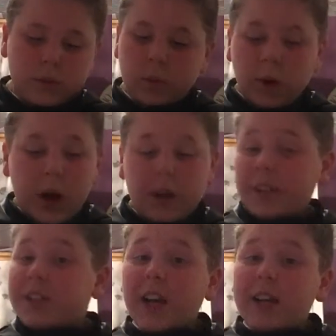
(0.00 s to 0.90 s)
Well,
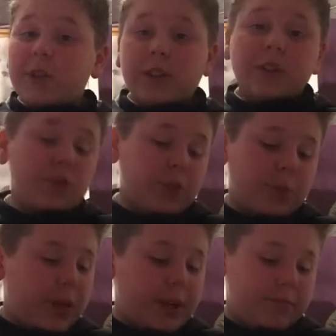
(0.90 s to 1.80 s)
this guy tried to trick
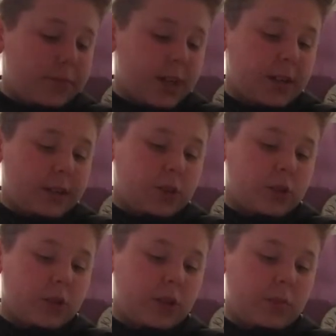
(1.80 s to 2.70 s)
me. No, he's not
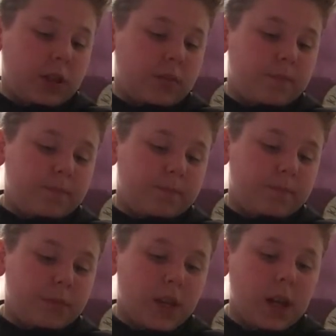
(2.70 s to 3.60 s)
tricking me.
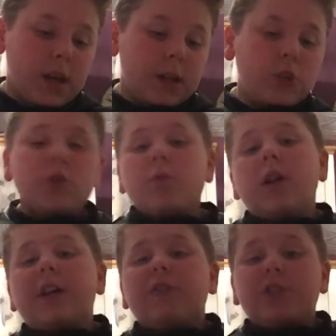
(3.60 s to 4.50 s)
Just want
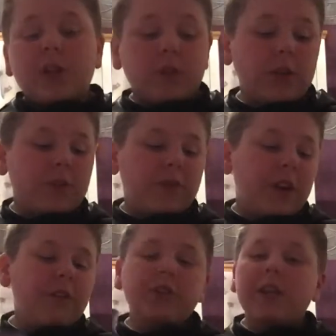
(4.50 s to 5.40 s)
to give a shout out to
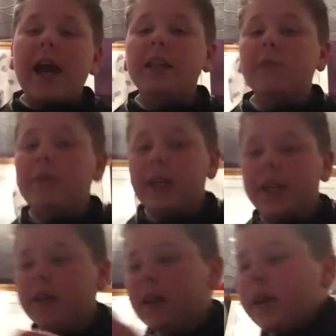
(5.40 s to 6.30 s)
Finn for telling
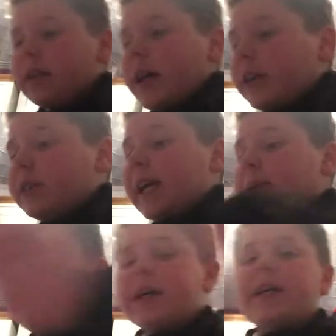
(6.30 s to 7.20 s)
me that they
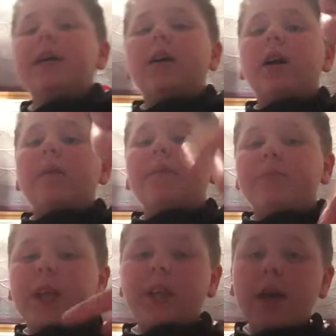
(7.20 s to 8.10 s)
put,
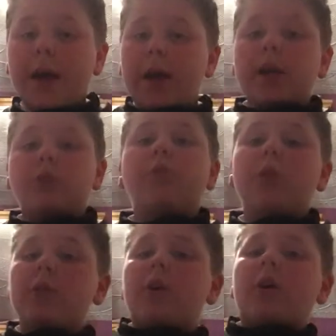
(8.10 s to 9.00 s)
um, in their actual
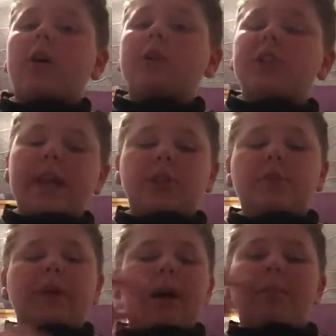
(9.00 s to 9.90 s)
Pokemon cards, they actually
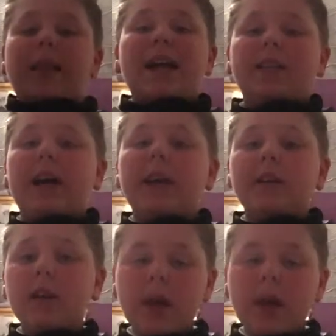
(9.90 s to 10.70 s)
put a black line.